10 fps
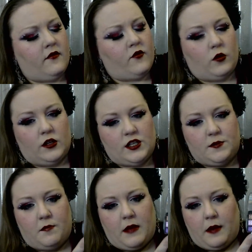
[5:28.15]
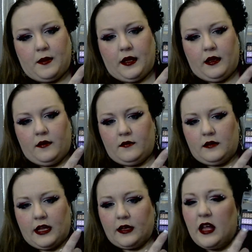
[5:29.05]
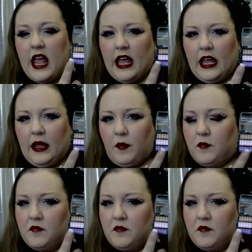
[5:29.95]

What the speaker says: Of course, maybe like a